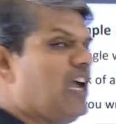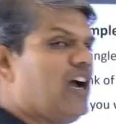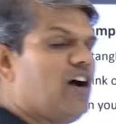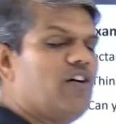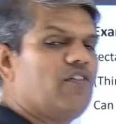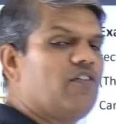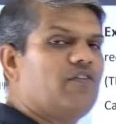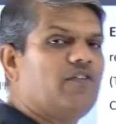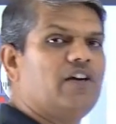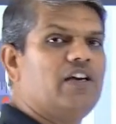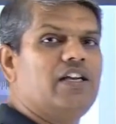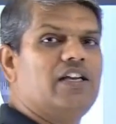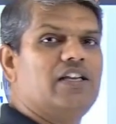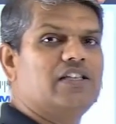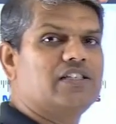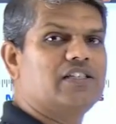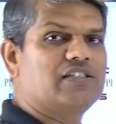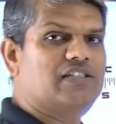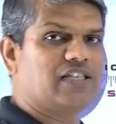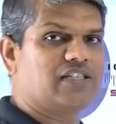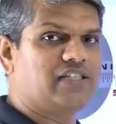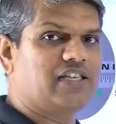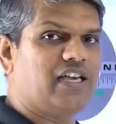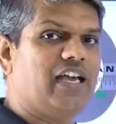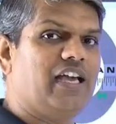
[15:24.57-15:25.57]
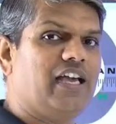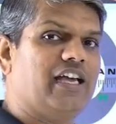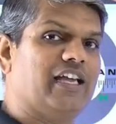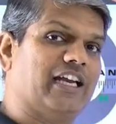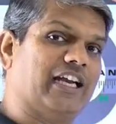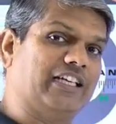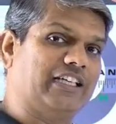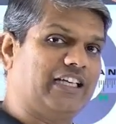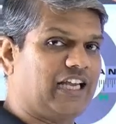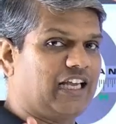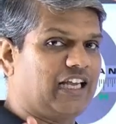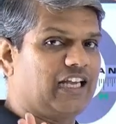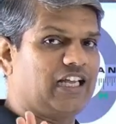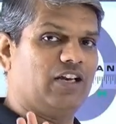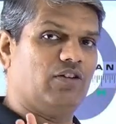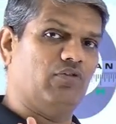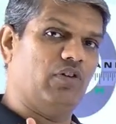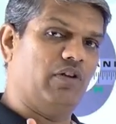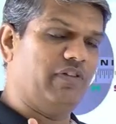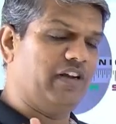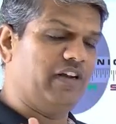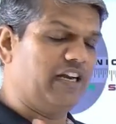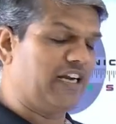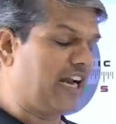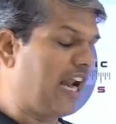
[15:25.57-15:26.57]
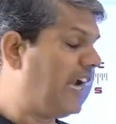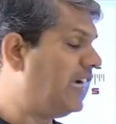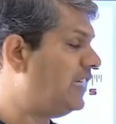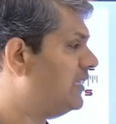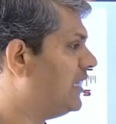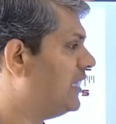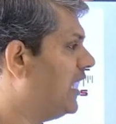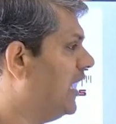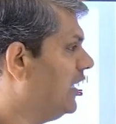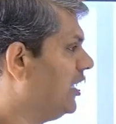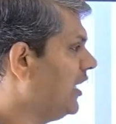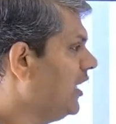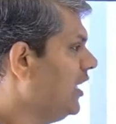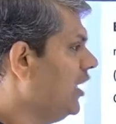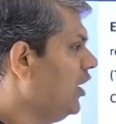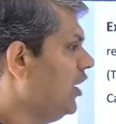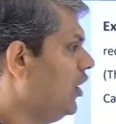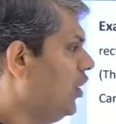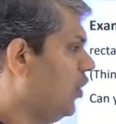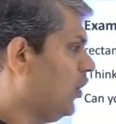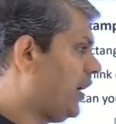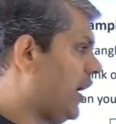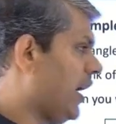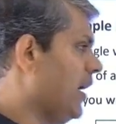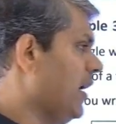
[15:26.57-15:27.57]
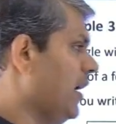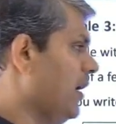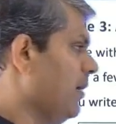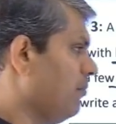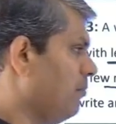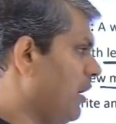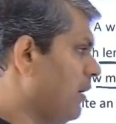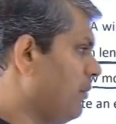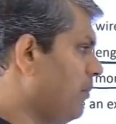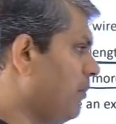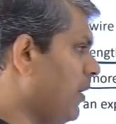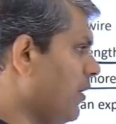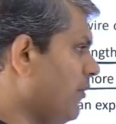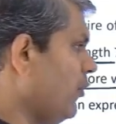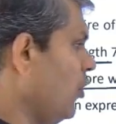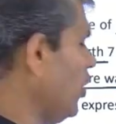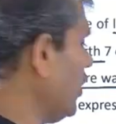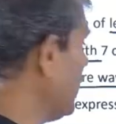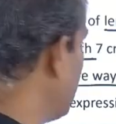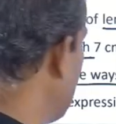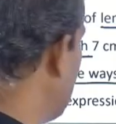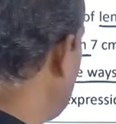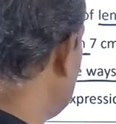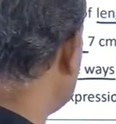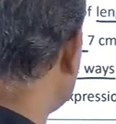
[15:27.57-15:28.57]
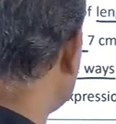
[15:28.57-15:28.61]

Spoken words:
of such a rectangle? We will write that. Okay, but before that,